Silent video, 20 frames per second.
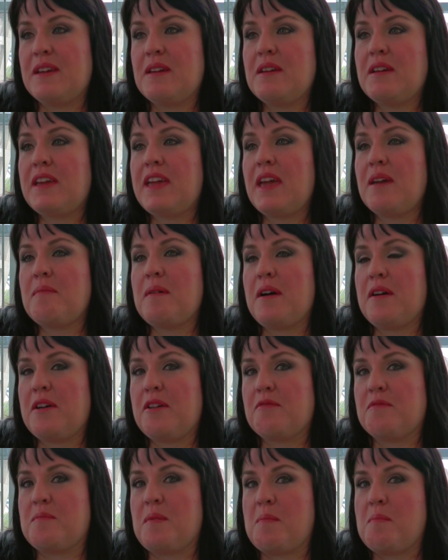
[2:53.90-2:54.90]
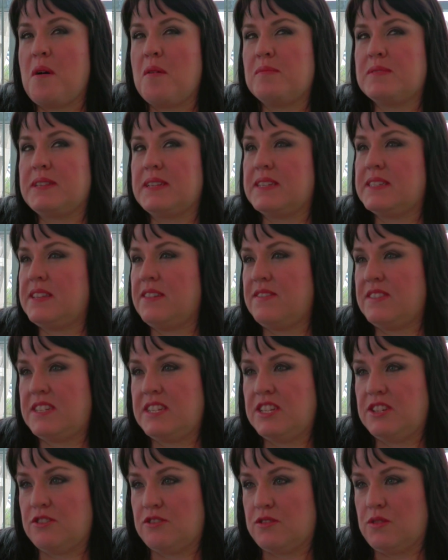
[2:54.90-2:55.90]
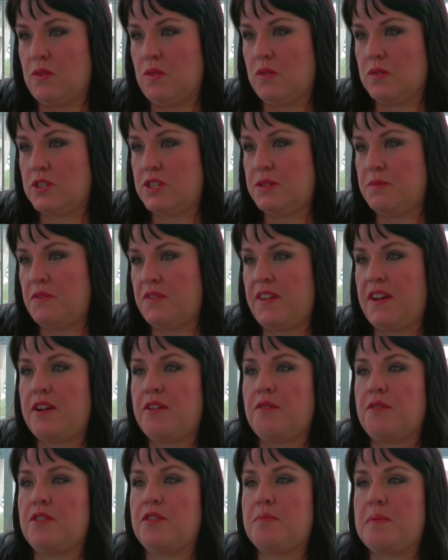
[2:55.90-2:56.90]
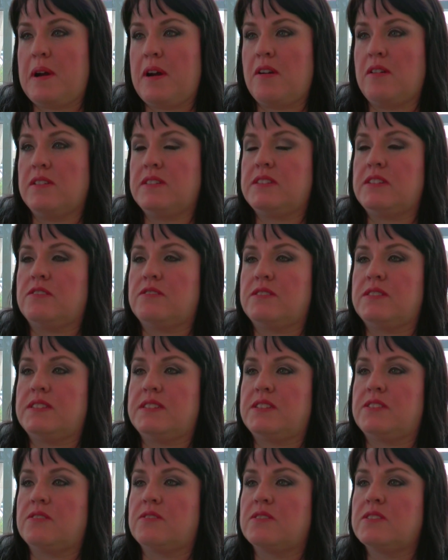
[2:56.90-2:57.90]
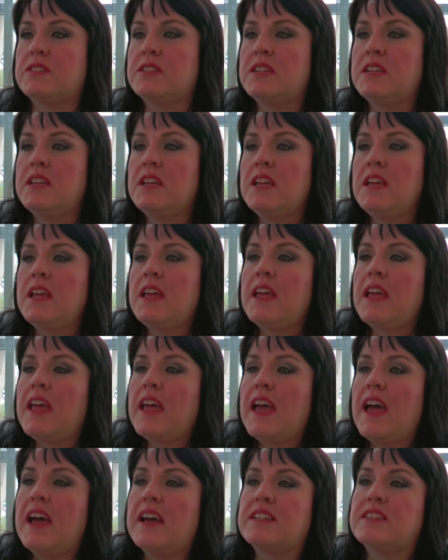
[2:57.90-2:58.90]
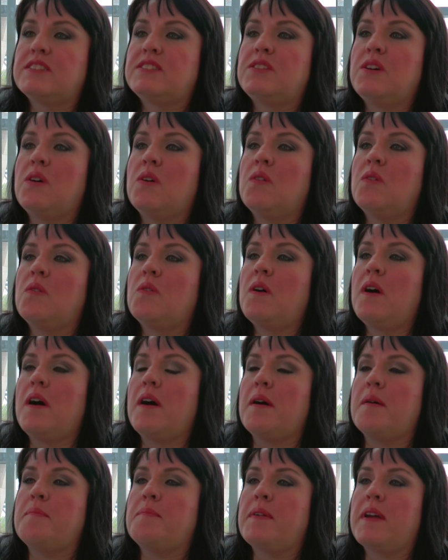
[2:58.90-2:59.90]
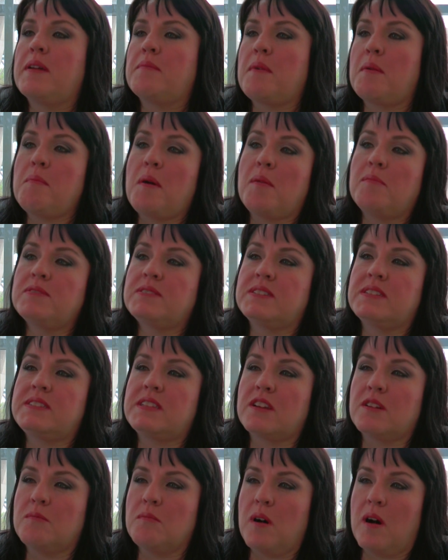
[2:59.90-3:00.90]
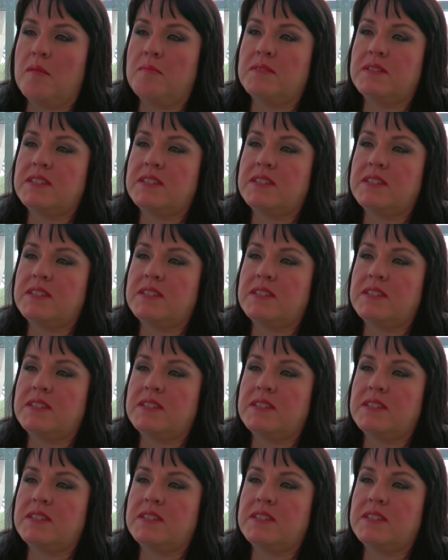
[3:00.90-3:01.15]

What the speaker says: They came out here when my mom was like 17 years old. She moved out here with her parents and her sisters. And so, and my mom was a single mom